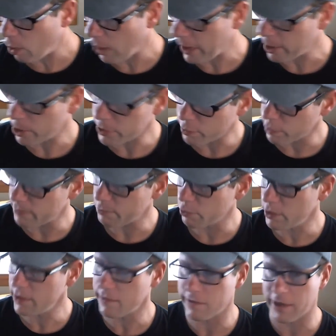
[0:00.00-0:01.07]
I heard Grimm
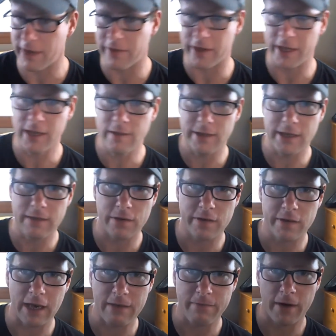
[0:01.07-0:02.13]
Green say that he leaves his
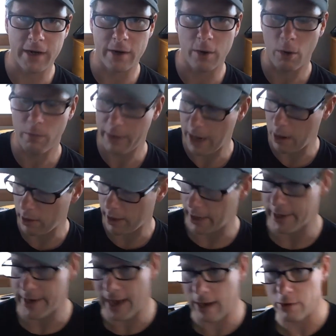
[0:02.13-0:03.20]
Kayfun at home now and now